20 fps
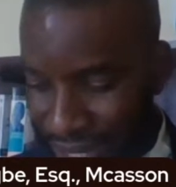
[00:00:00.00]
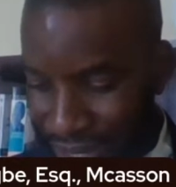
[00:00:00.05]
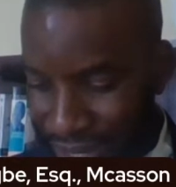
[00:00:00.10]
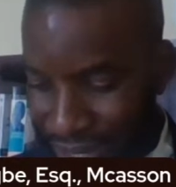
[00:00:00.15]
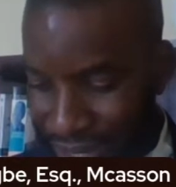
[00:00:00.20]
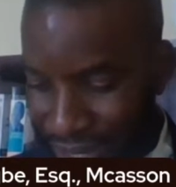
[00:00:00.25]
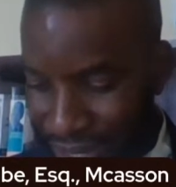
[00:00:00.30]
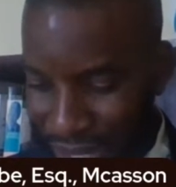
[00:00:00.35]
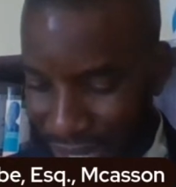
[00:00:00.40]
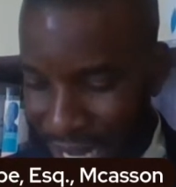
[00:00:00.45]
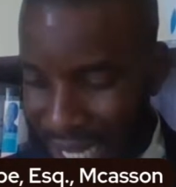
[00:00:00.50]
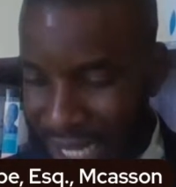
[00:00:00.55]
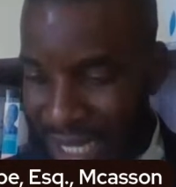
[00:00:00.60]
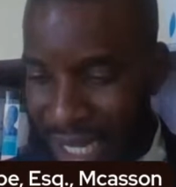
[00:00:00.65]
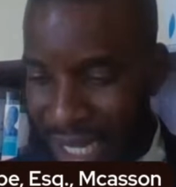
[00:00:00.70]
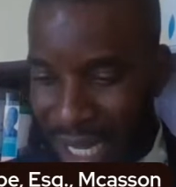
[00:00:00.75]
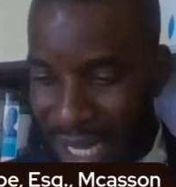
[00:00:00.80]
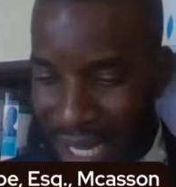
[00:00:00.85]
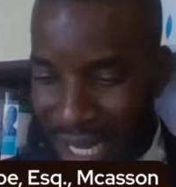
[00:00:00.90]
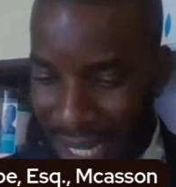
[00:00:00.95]
So yes,
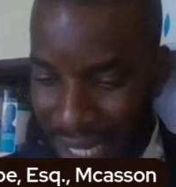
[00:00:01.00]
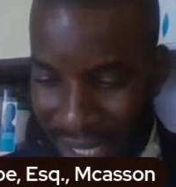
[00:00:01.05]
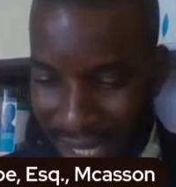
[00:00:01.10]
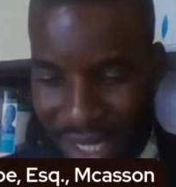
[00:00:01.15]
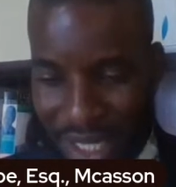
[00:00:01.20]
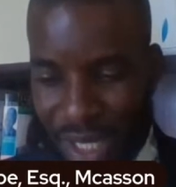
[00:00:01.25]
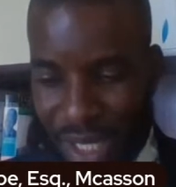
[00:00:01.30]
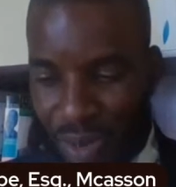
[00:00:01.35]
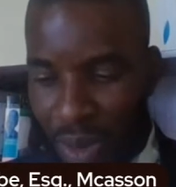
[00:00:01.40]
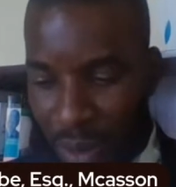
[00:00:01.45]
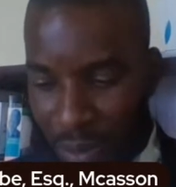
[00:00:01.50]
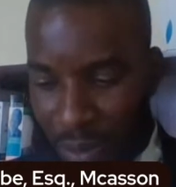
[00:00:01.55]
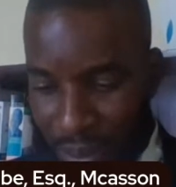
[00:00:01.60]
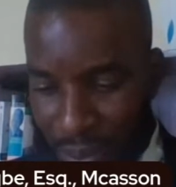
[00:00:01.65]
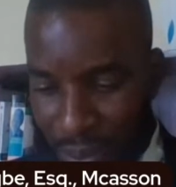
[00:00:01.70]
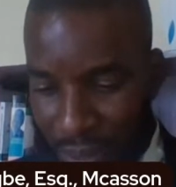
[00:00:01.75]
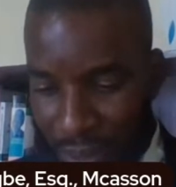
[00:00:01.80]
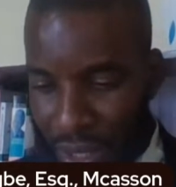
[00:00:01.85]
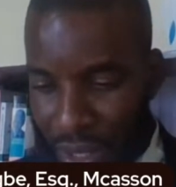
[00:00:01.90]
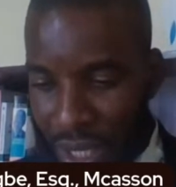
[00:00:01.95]
it's a small
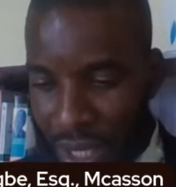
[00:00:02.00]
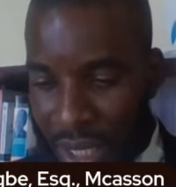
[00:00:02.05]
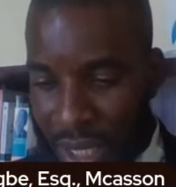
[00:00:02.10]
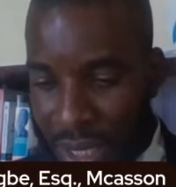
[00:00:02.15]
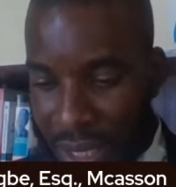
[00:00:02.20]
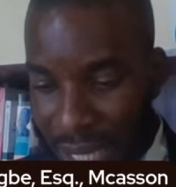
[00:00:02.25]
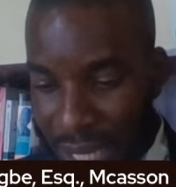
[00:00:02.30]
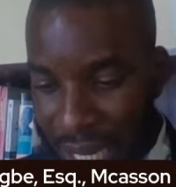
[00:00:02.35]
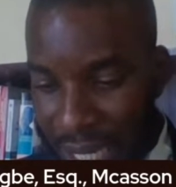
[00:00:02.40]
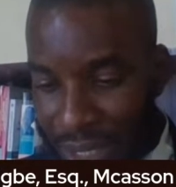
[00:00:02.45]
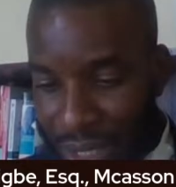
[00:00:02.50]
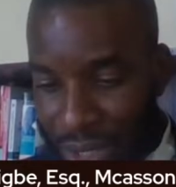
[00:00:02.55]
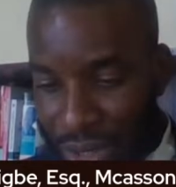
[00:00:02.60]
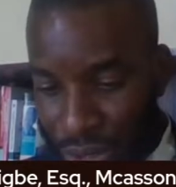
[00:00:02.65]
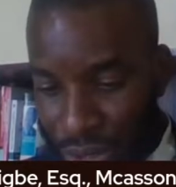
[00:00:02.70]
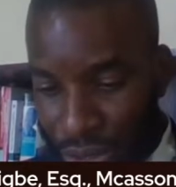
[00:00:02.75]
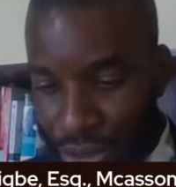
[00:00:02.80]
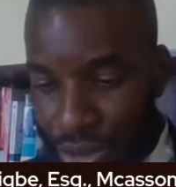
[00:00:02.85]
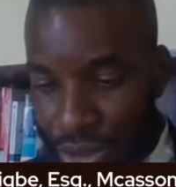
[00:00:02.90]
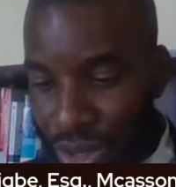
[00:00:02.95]
book that
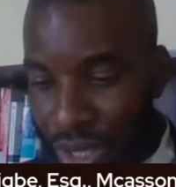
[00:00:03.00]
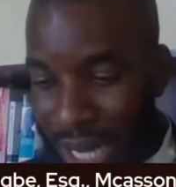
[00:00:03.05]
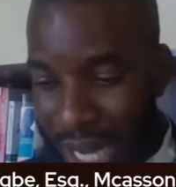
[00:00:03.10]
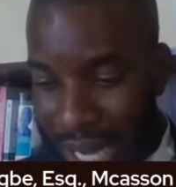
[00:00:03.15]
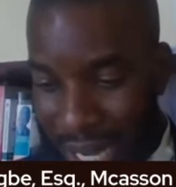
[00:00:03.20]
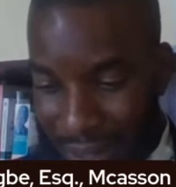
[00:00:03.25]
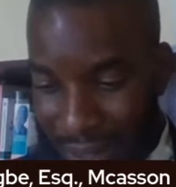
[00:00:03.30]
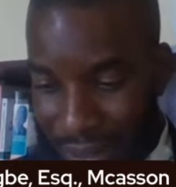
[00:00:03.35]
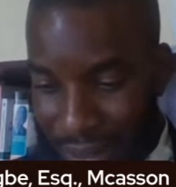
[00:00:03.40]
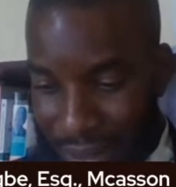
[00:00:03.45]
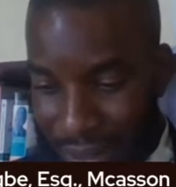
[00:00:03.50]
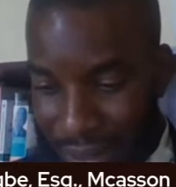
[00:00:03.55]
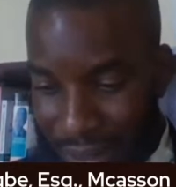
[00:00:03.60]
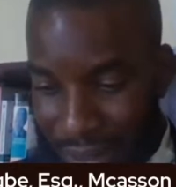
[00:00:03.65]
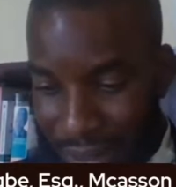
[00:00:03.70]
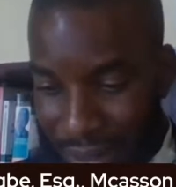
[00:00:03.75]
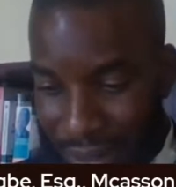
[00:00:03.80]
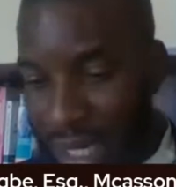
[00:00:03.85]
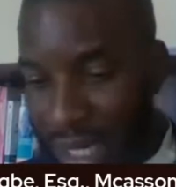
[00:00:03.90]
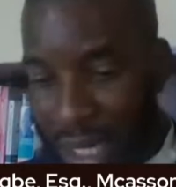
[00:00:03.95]
you can read
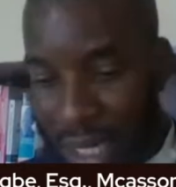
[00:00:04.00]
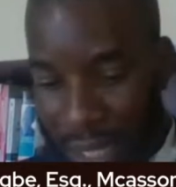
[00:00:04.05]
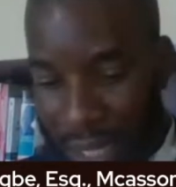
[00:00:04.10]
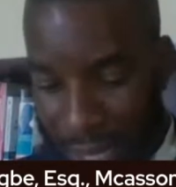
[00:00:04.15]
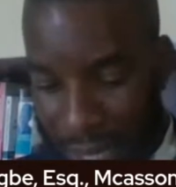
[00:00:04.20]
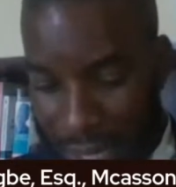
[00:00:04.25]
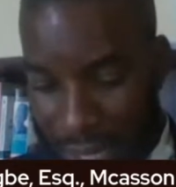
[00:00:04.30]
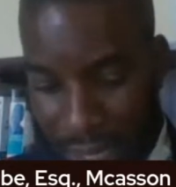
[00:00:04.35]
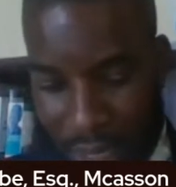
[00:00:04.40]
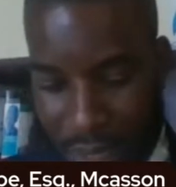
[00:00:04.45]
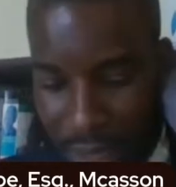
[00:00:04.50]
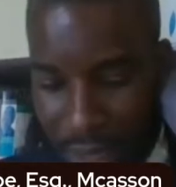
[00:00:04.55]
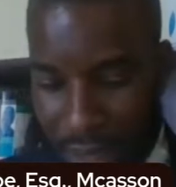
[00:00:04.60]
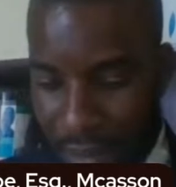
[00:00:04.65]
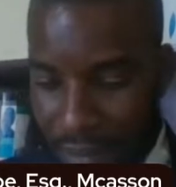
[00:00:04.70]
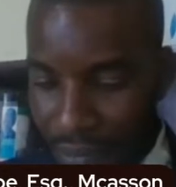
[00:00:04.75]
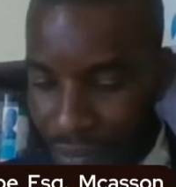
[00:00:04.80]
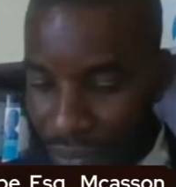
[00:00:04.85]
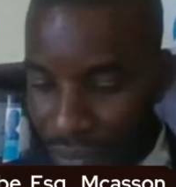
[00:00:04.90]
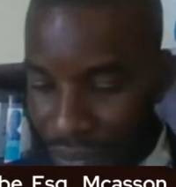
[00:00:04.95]
and
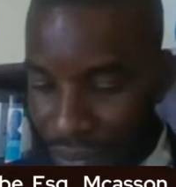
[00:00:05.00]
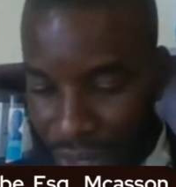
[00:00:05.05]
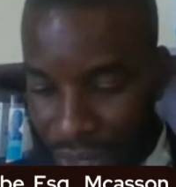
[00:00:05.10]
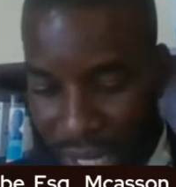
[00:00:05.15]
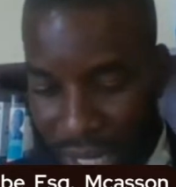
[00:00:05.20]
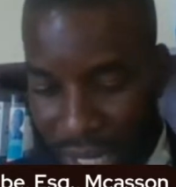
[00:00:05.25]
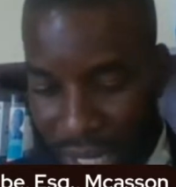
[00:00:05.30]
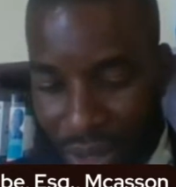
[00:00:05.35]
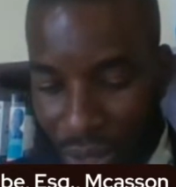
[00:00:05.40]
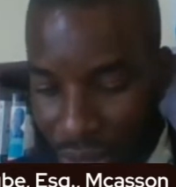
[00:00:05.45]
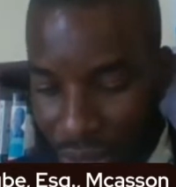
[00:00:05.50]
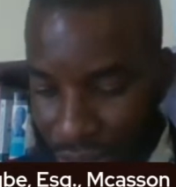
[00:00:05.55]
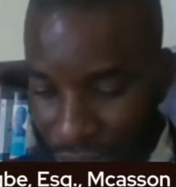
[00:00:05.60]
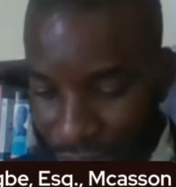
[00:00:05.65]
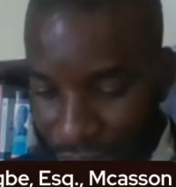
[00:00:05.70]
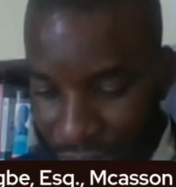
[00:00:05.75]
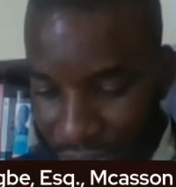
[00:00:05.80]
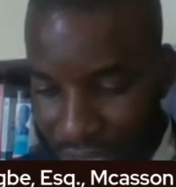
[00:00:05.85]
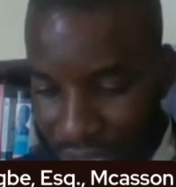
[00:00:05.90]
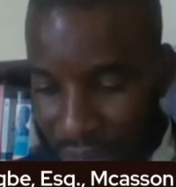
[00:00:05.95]
get on the
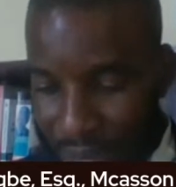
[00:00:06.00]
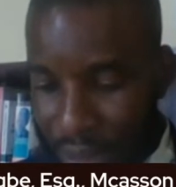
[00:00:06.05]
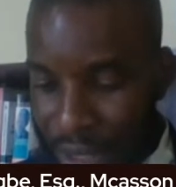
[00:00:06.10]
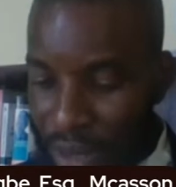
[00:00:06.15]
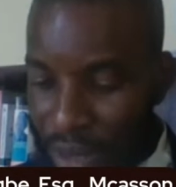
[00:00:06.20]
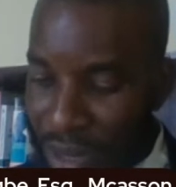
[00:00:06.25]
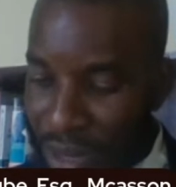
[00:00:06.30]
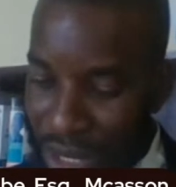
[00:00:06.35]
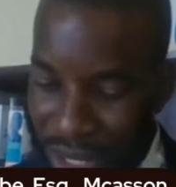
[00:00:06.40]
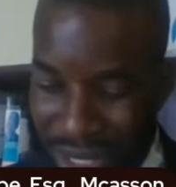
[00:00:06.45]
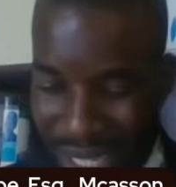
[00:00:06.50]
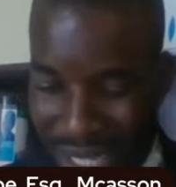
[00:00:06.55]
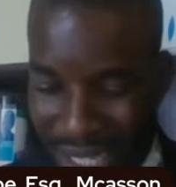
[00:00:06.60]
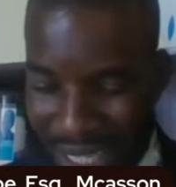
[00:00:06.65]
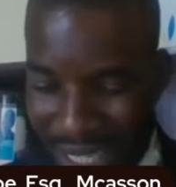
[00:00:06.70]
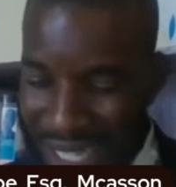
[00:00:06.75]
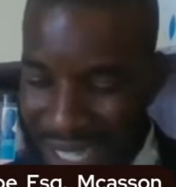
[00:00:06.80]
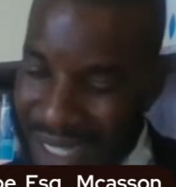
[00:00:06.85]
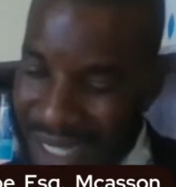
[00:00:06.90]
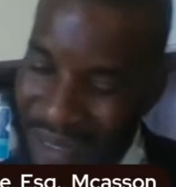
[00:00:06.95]
other, but you will not
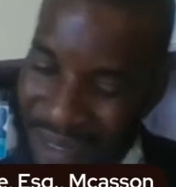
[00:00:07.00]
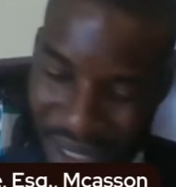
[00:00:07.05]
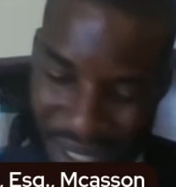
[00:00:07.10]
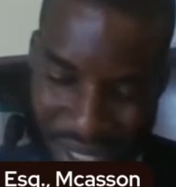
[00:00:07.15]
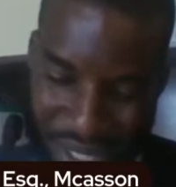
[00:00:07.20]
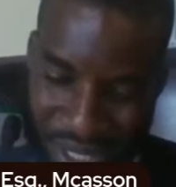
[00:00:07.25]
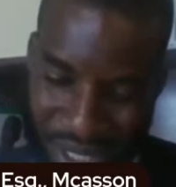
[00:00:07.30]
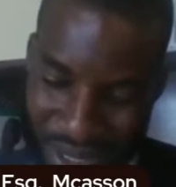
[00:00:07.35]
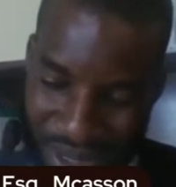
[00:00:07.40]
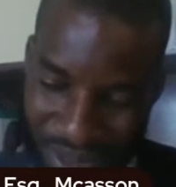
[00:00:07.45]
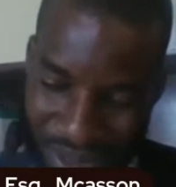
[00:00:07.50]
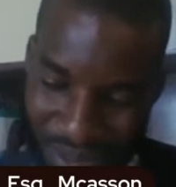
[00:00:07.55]
understand everything.